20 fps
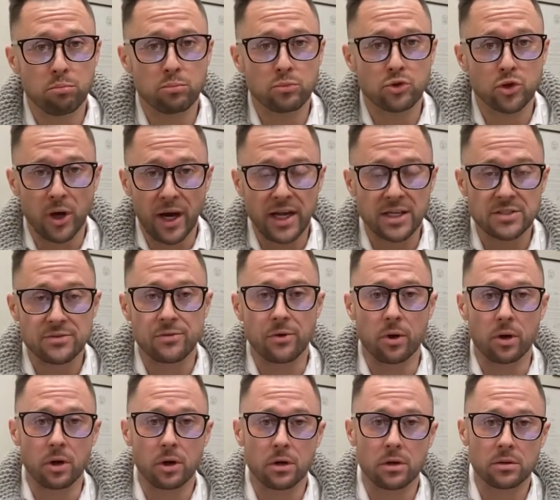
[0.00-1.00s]

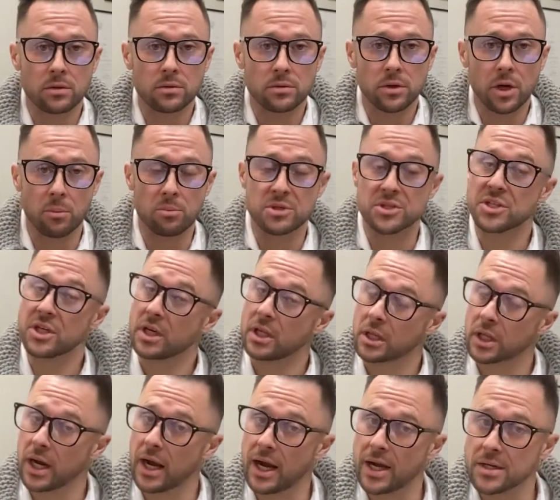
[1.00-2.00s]
transfer a
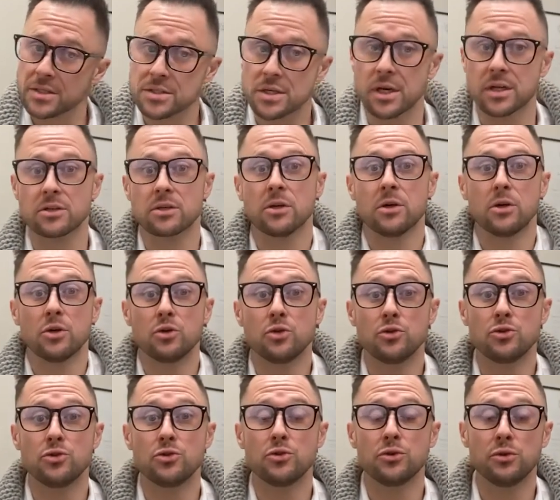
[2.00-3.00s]
particular asset
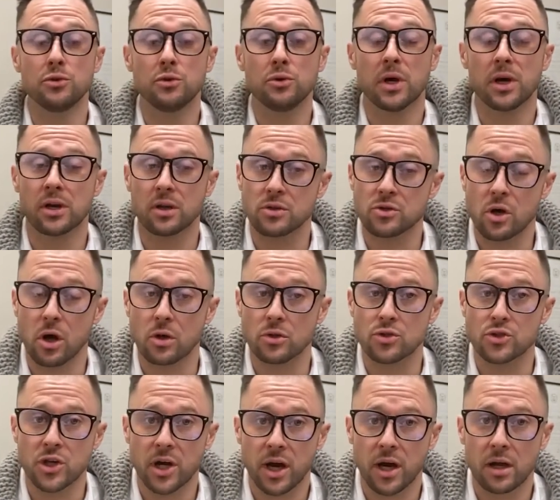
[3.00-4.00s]
to an adult
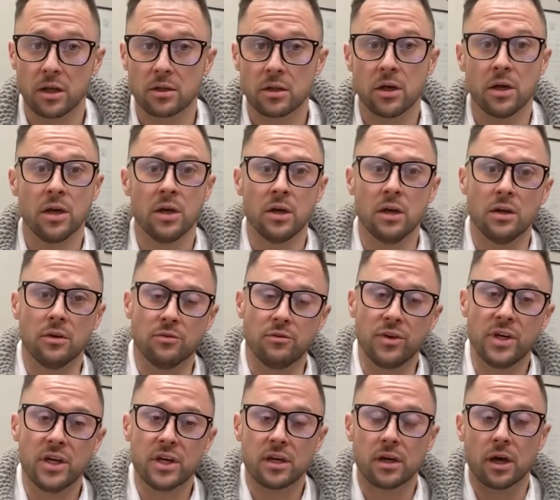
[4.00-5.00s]
child
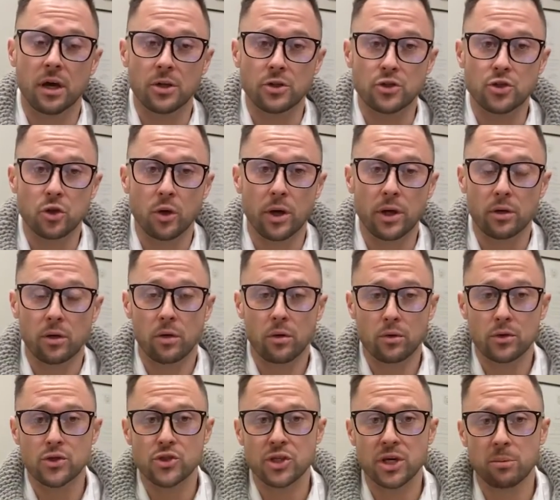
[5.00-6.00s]
via a joint
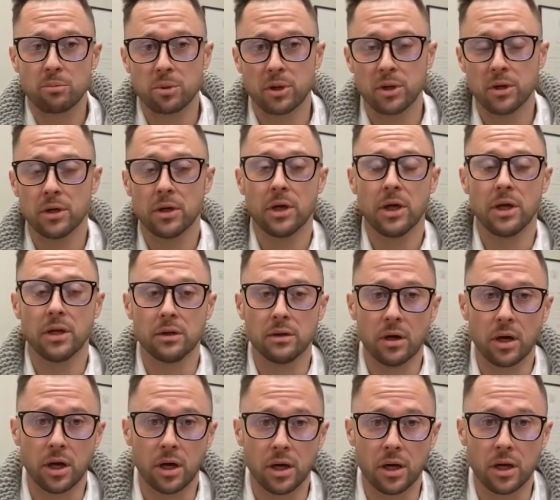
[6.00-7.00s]
ownership
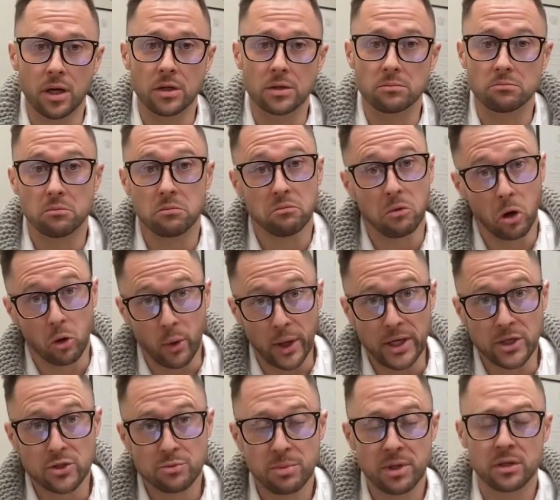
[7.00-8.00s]

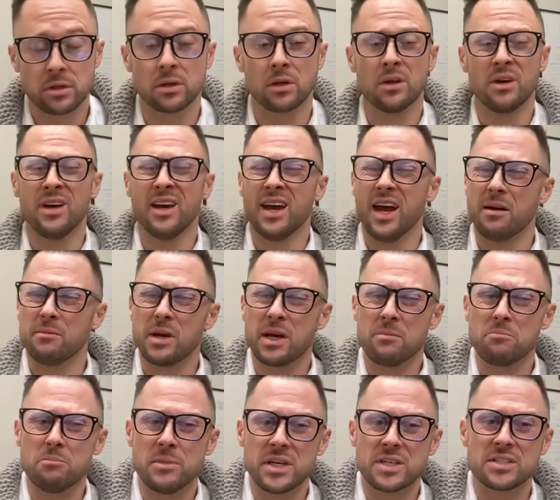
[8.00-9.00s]
arrangement, am I
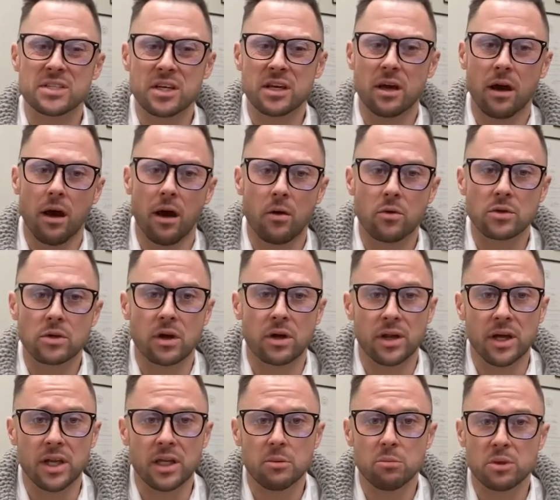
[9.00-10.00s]
missing out
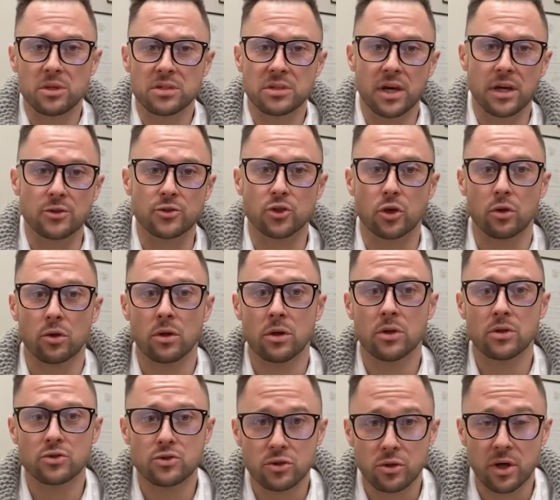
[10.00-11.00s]
on any potential
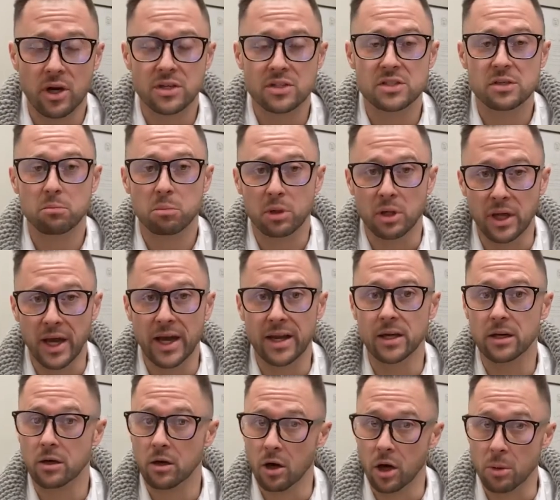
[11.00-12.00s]
trust
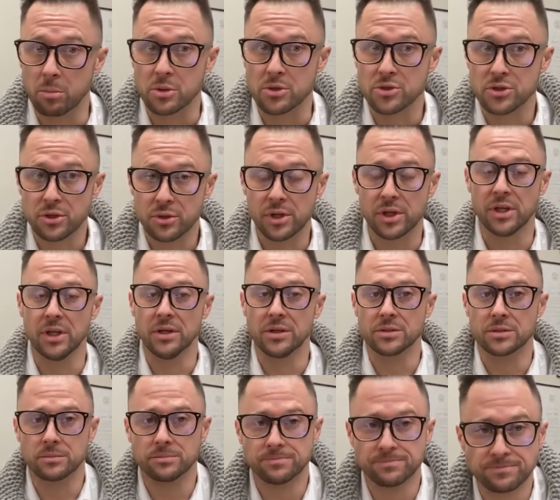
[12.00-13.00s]
planning
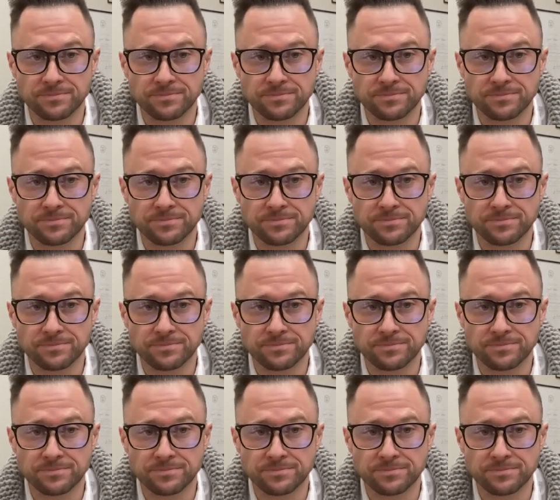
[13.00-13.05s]
opportunities?